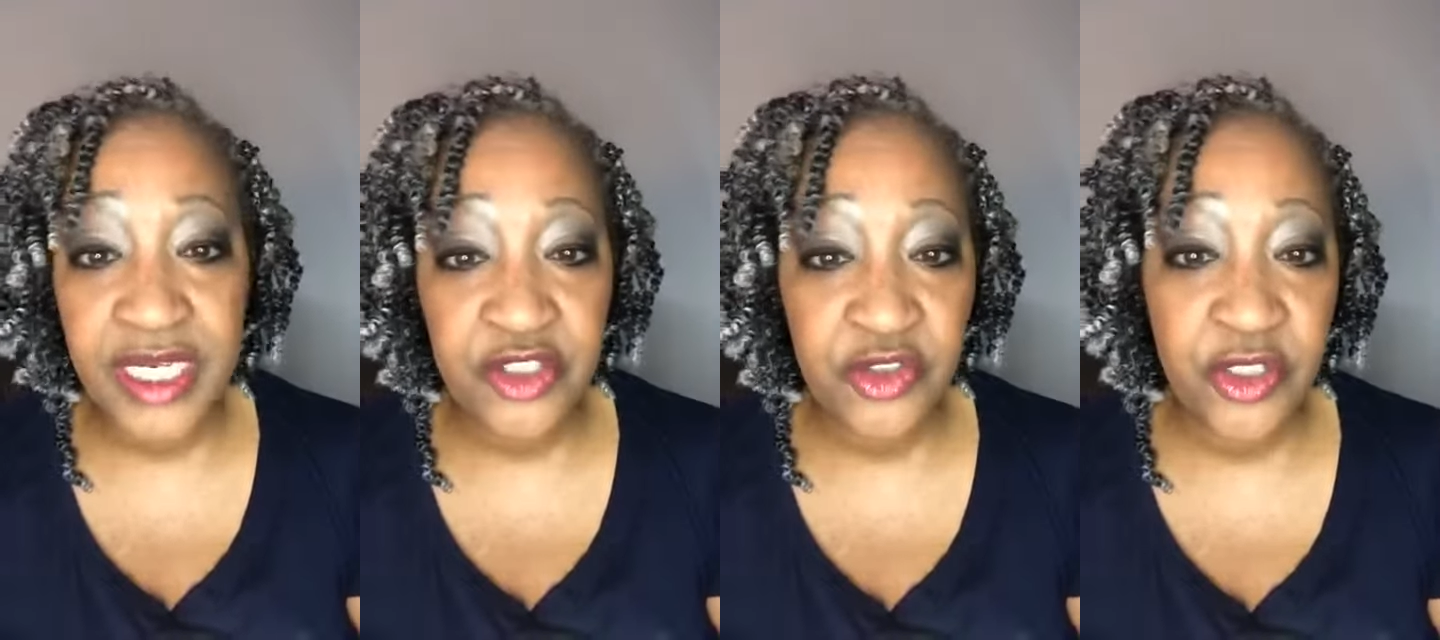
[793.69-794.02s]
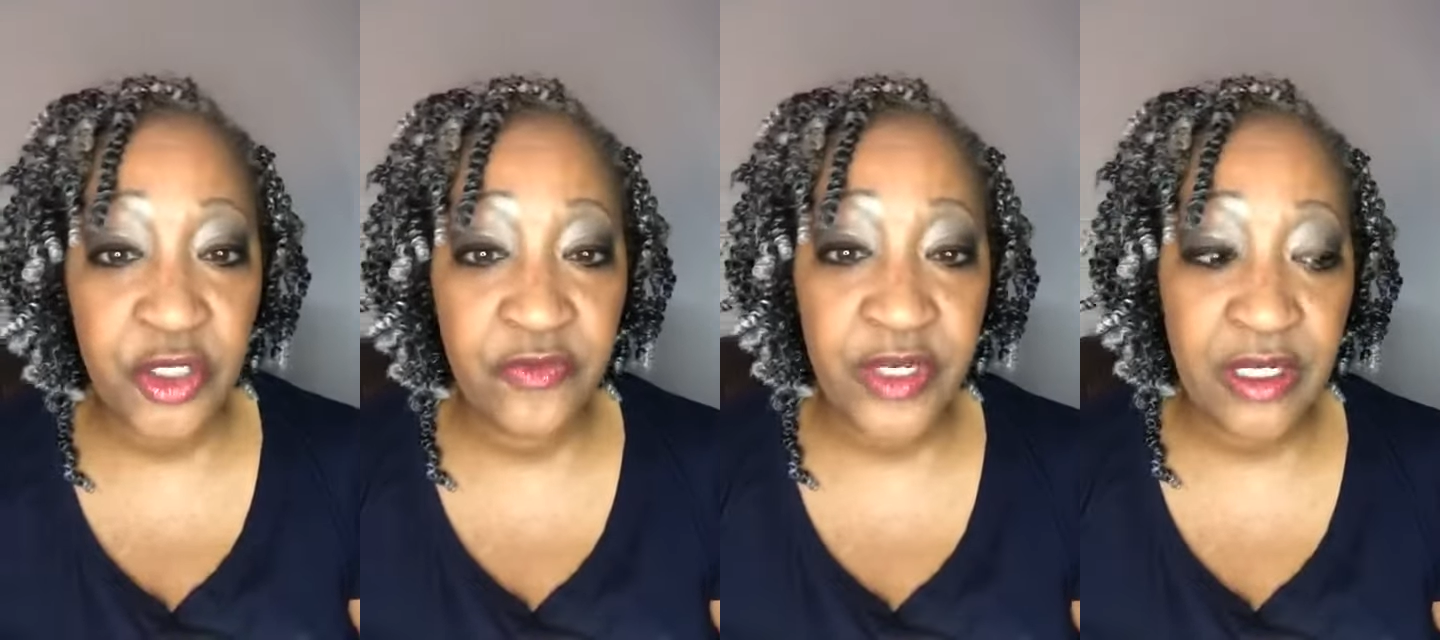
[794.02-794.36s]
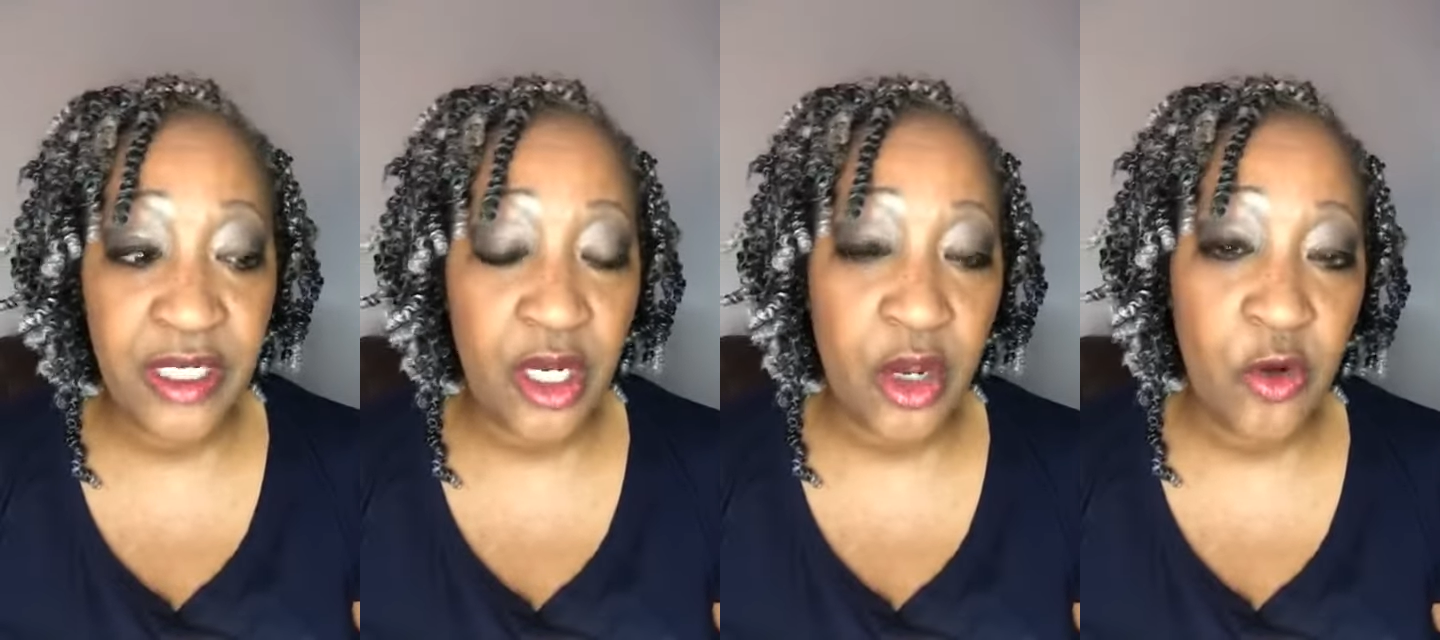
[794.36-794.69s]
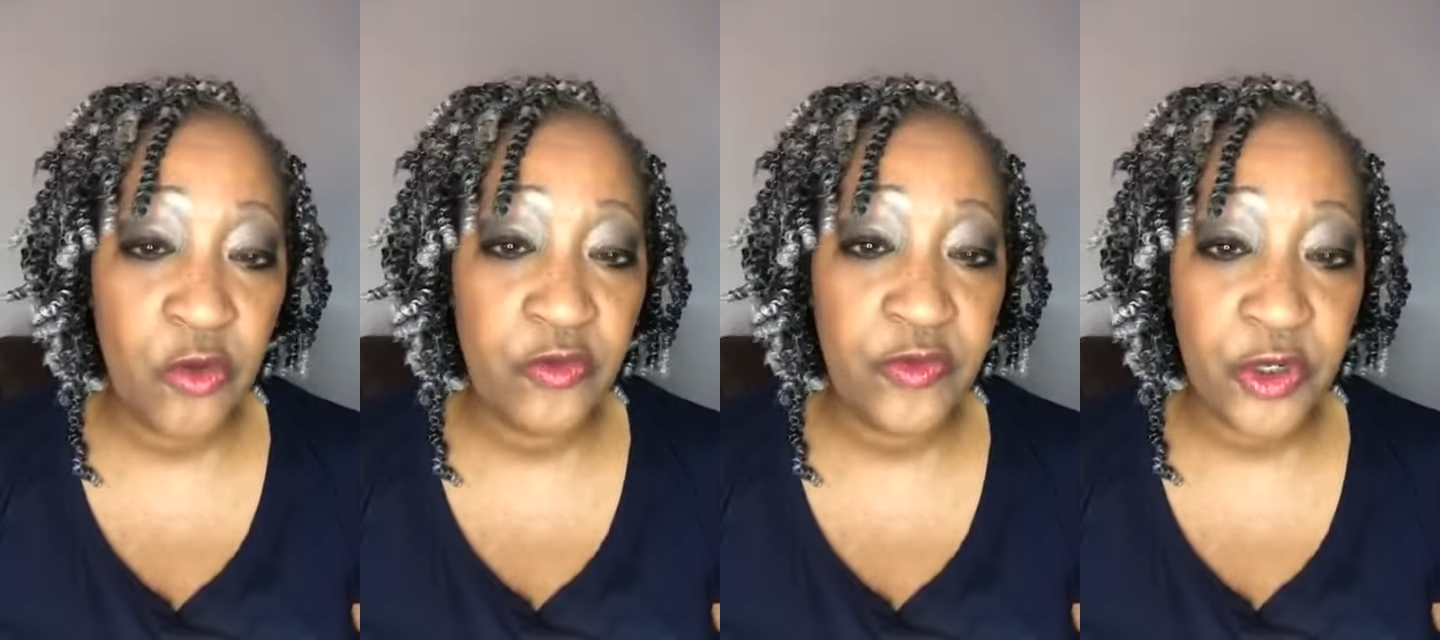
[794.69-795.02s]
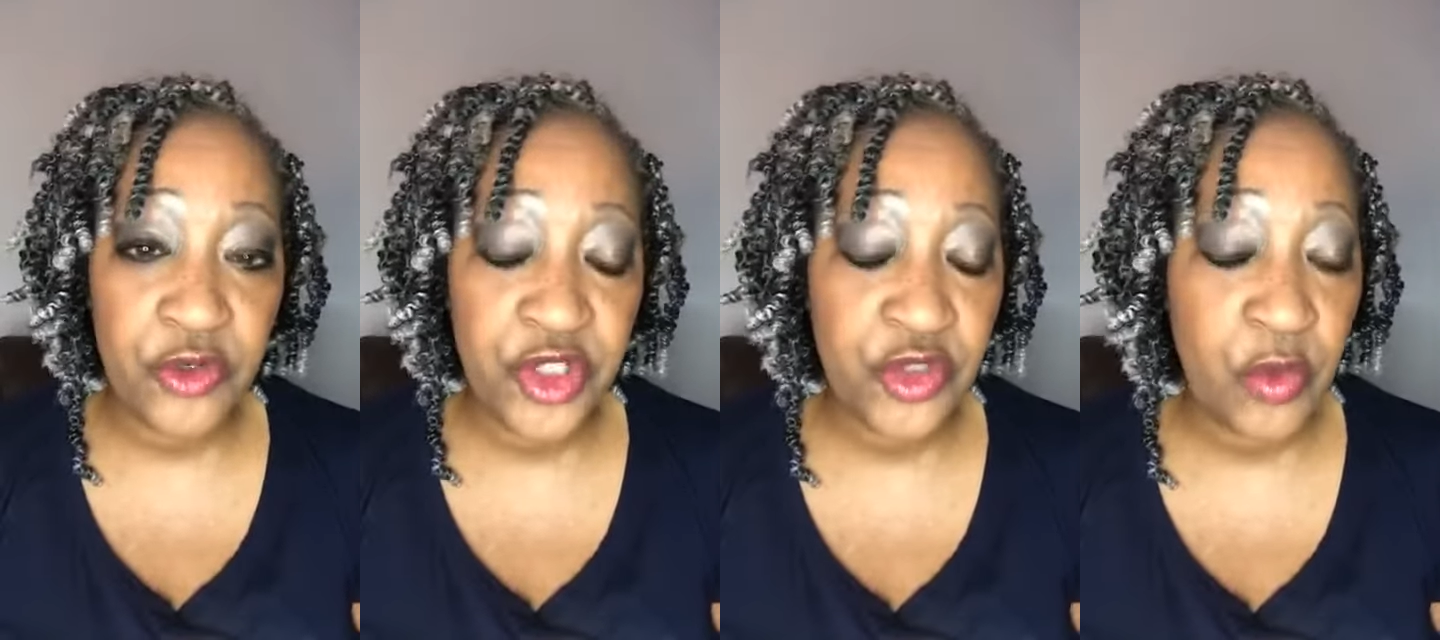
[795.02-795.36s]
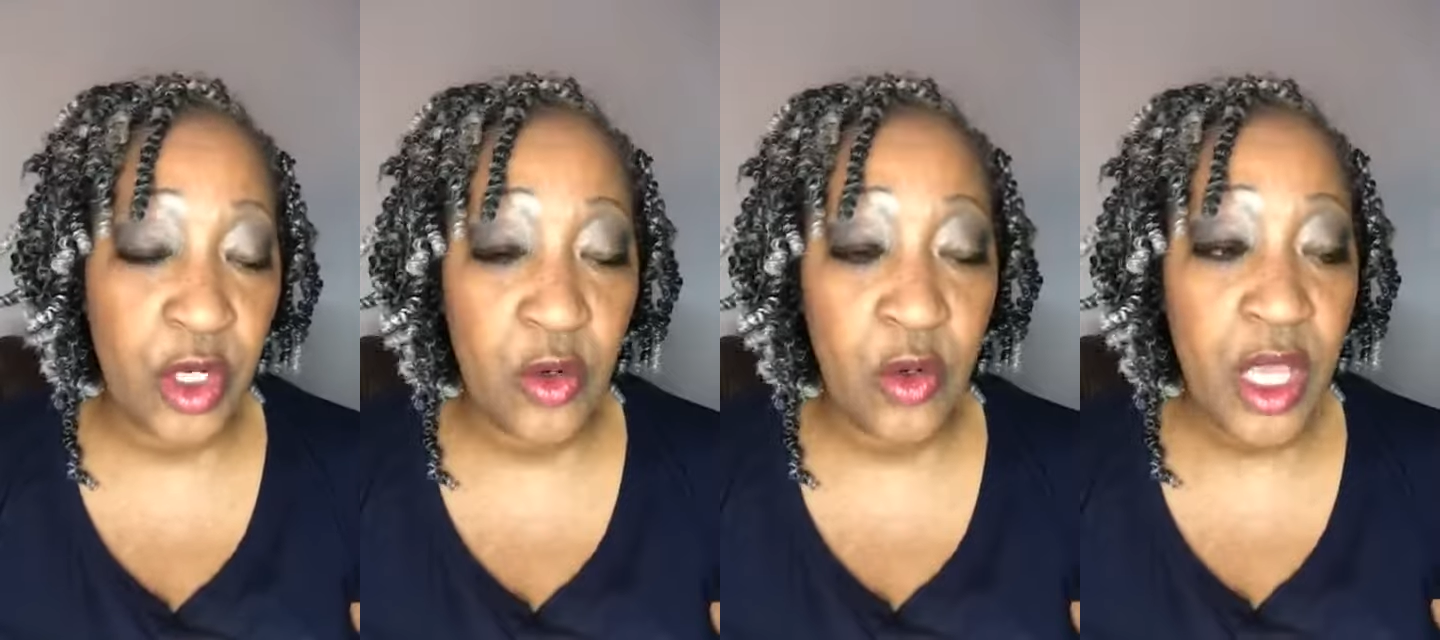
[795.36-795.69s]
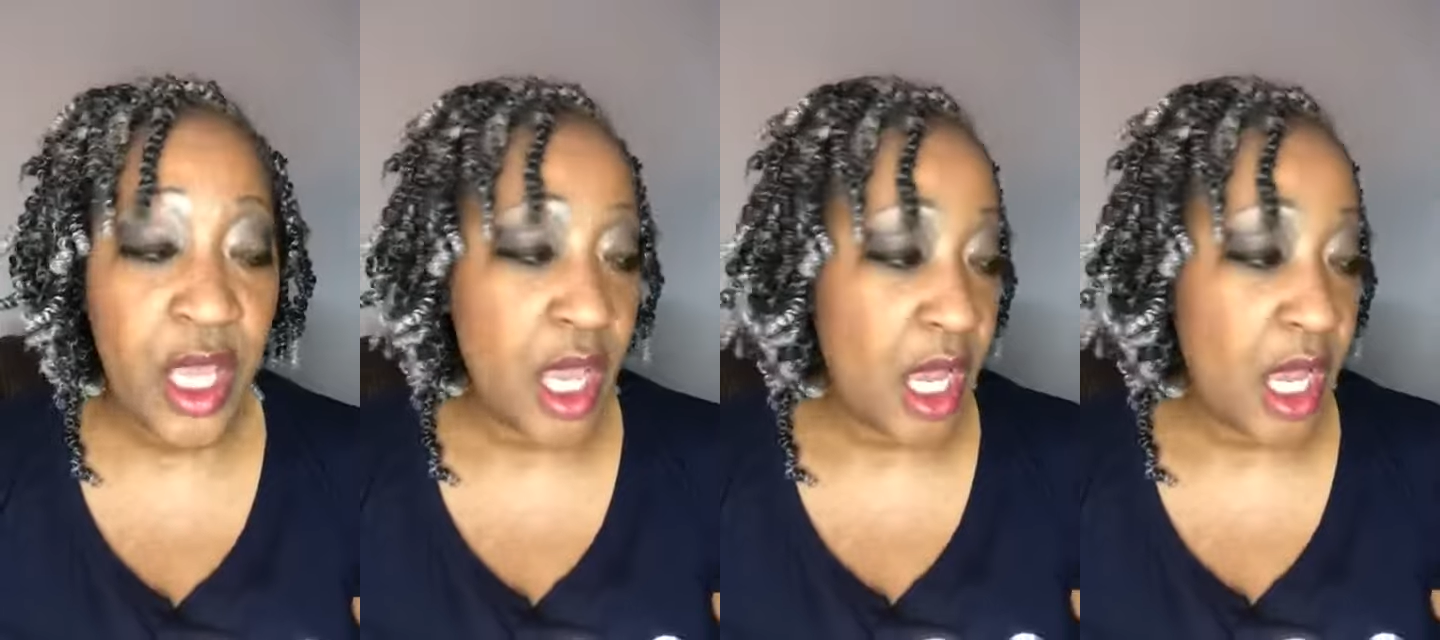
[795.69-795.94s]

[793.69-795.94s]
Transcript: to get you your very own virtual